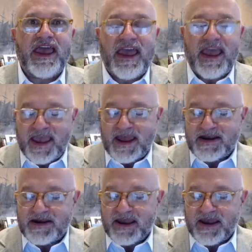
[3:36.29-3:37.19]

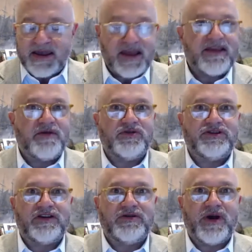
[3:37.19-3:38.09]
And then we'll
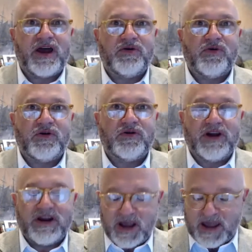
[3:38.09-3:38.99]
tell you how to order
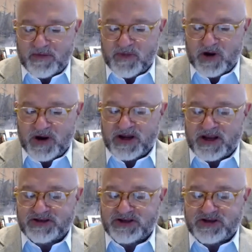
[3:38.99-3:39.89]
it at
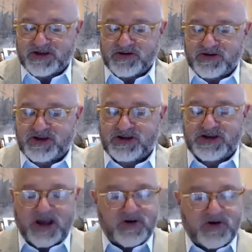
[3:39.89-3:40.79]

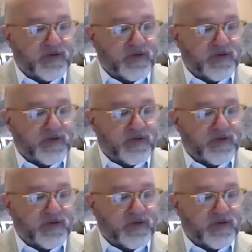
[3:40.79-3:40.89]
americanancestors.org.